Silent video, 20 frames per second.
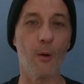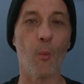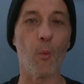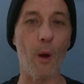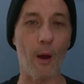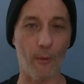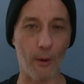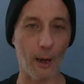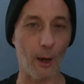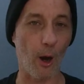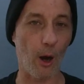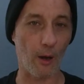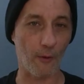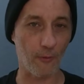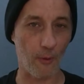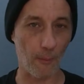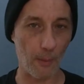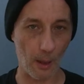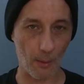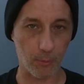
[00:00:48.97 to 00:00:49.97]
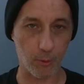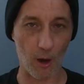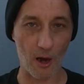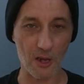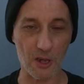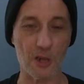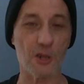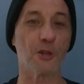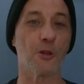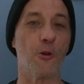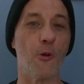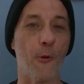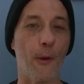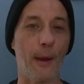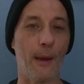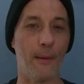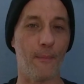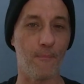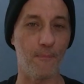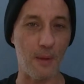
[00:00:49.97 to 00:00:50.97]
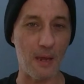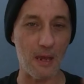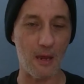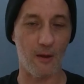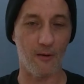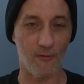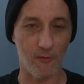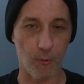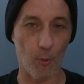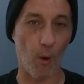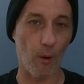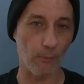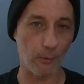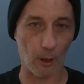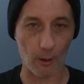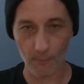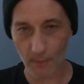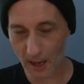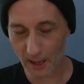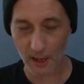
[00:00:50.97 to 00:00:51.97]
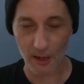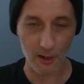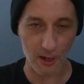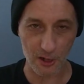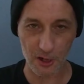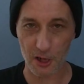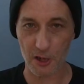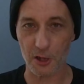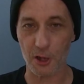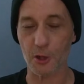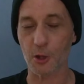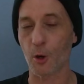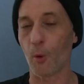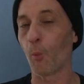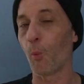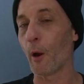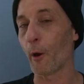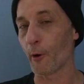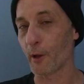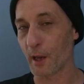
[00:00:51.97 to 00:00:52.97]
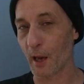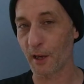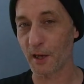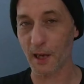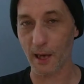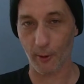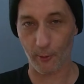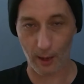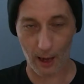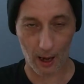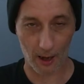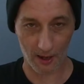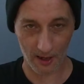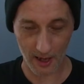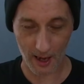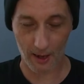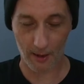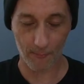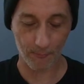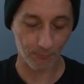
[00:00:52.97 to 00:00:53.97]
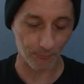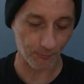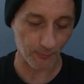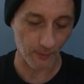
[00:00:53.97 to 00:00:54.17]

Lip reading: where I got it from, and the prices, so you can be informed on making decisions on where to get gear and how to get it.